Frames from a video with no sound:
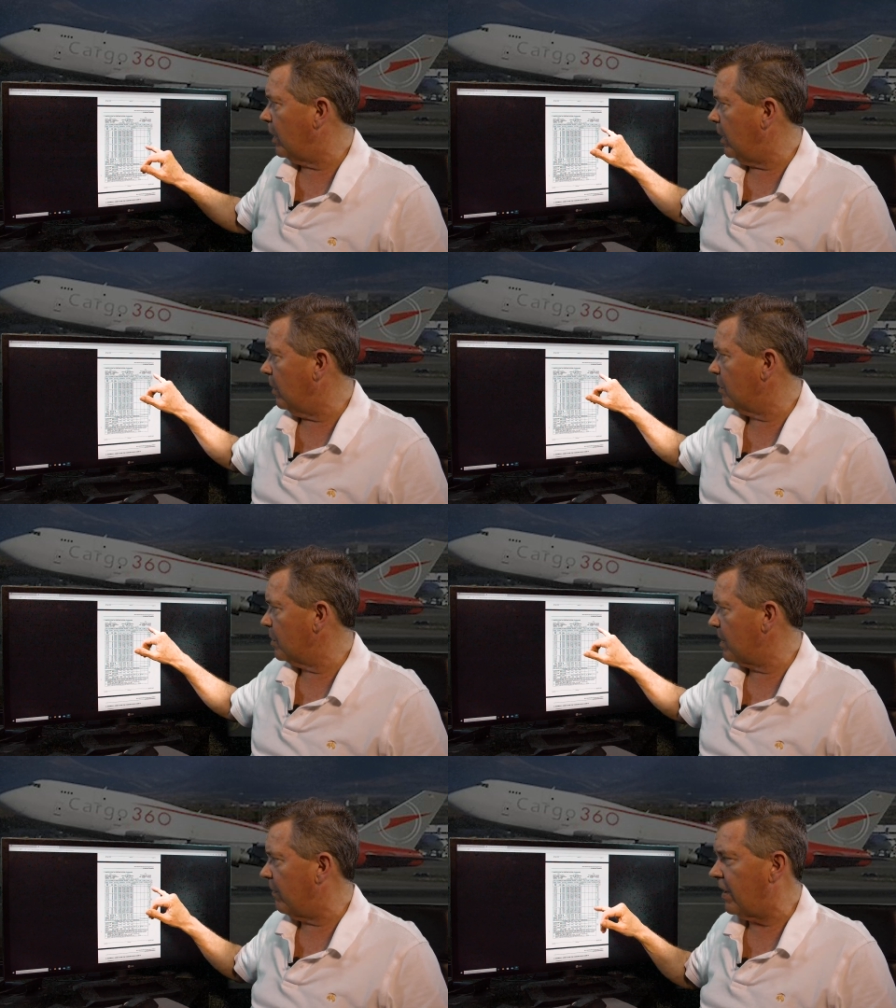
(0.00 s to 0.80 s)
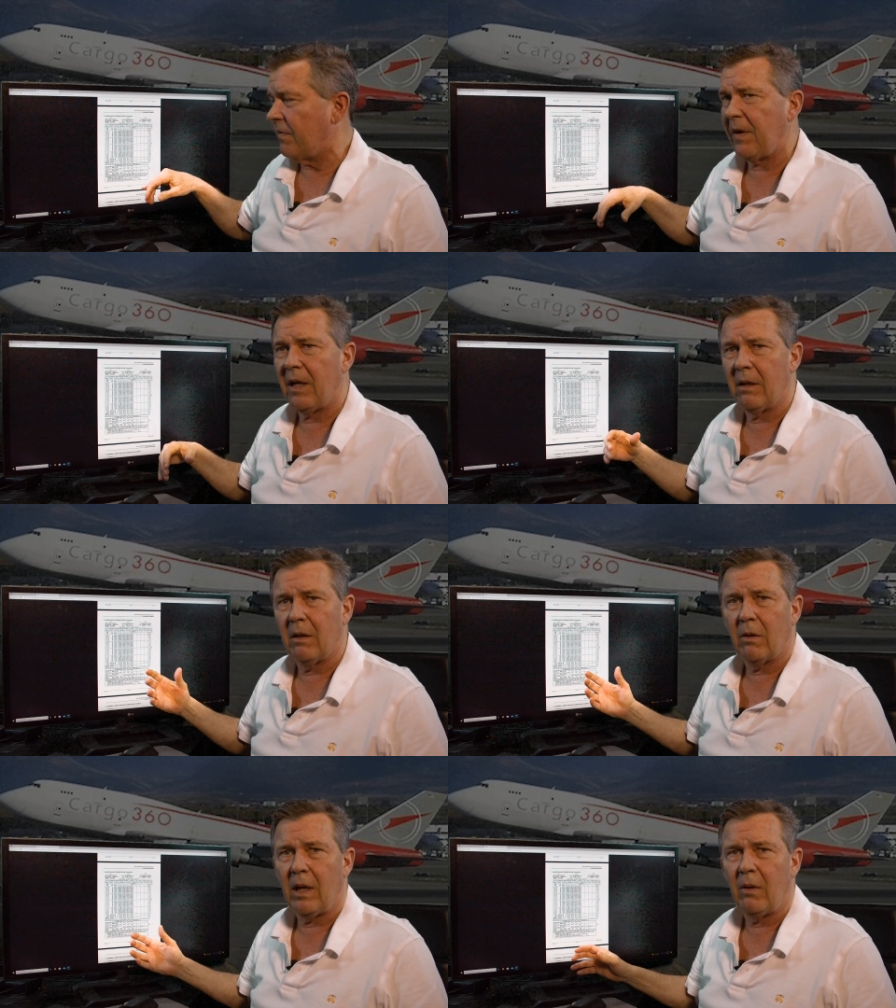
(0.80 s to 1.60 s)
You know so 70 feet
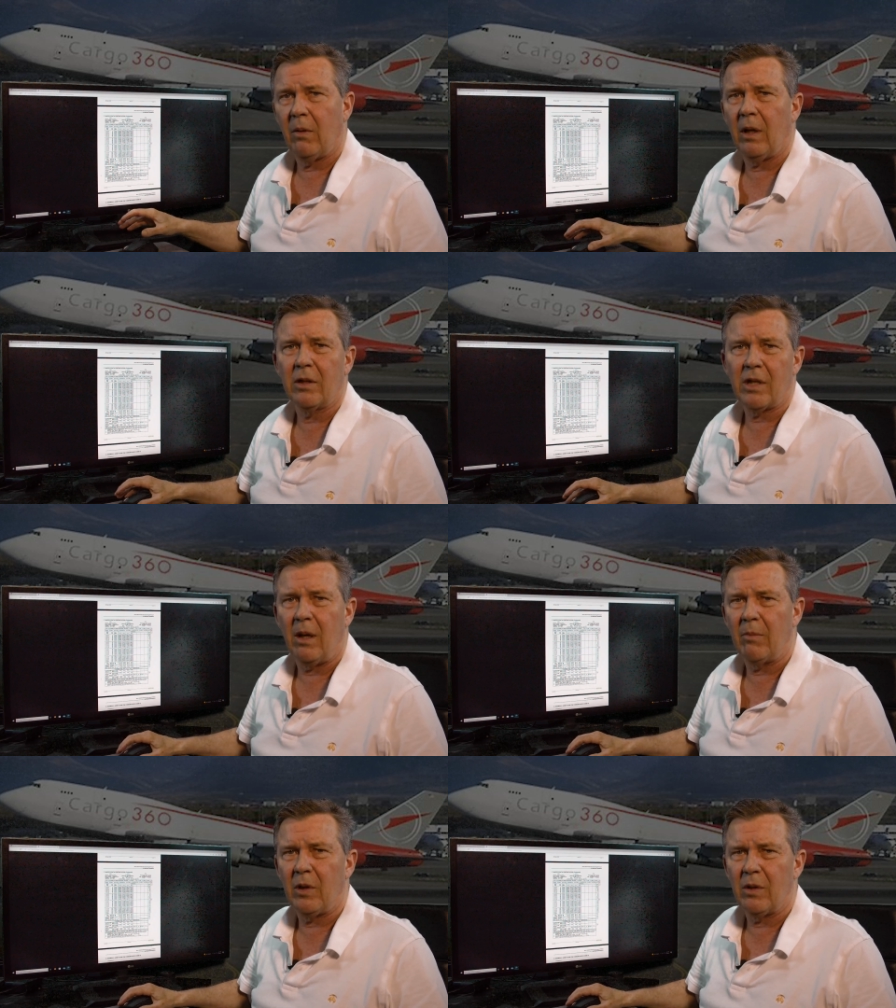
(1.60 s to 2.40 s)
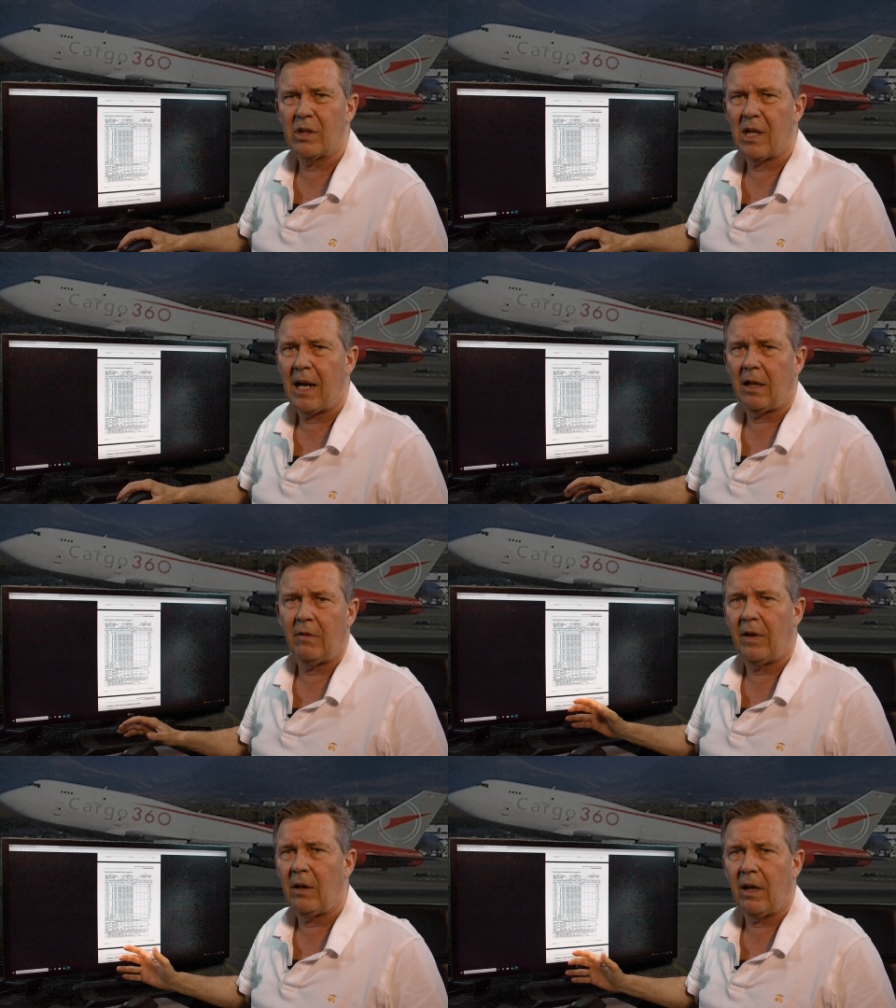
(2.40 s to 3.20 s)
and okay well let's say I'm doing Seattle.
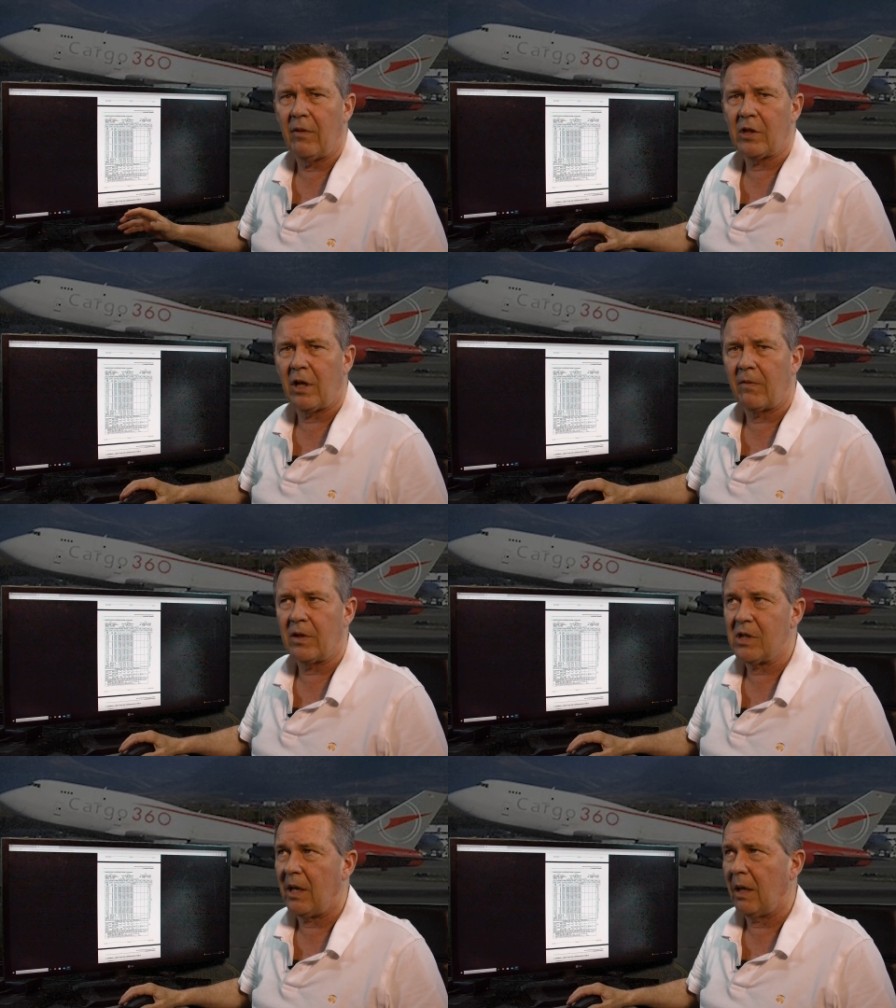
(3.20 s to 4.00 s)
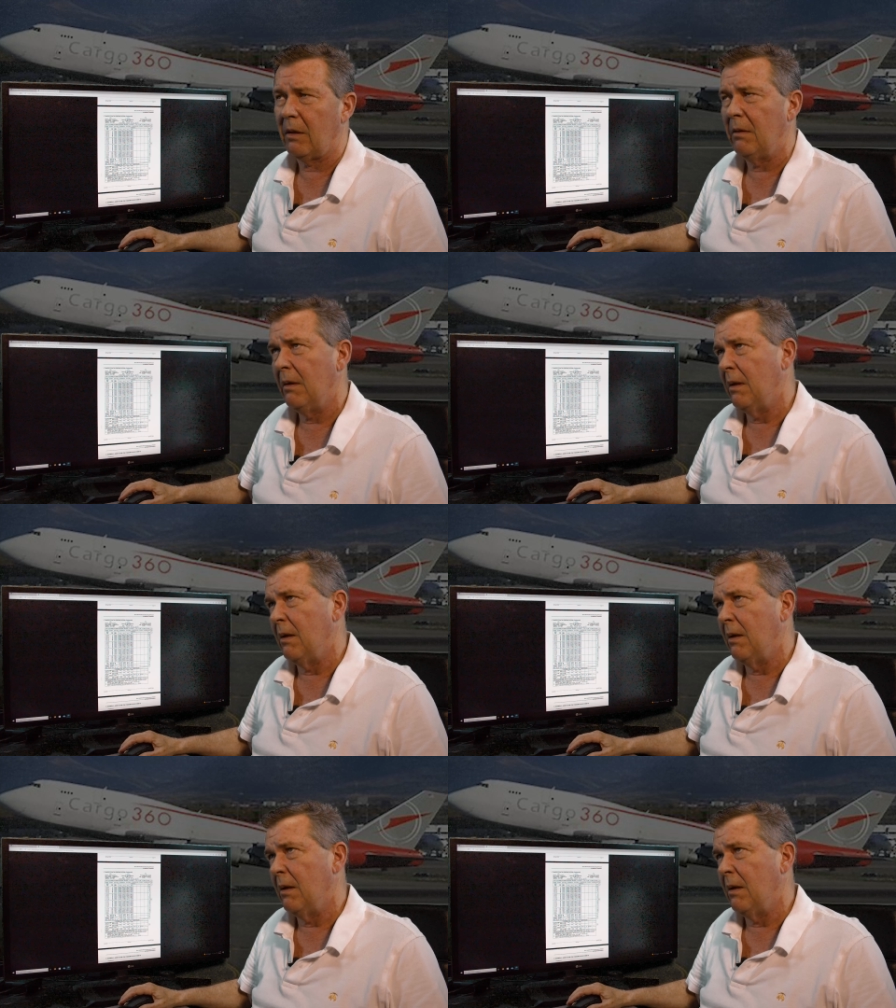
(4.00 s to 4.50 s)
If I don't have a chart for Seattle,